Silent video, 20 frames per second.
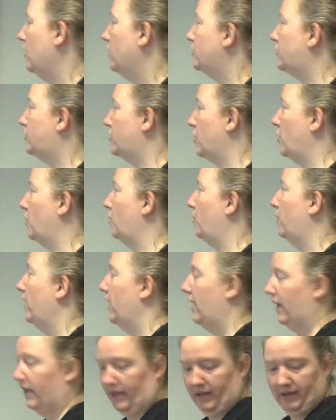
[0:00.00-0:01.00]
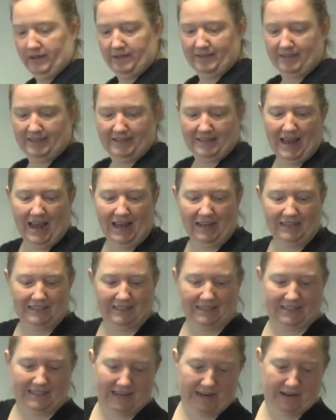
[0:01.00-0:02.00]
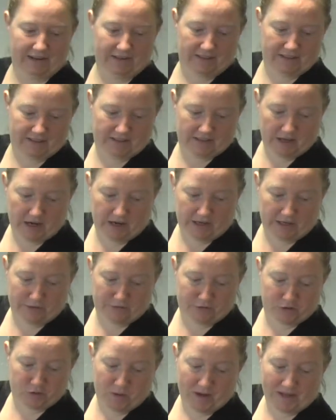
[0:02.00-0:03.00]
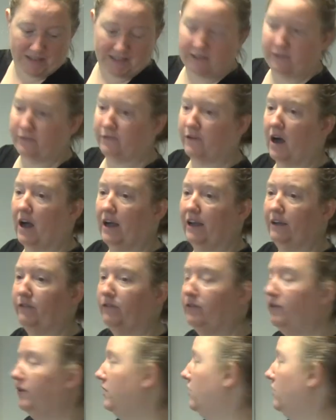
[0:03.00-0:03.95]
So it tells you there at the start you have 25.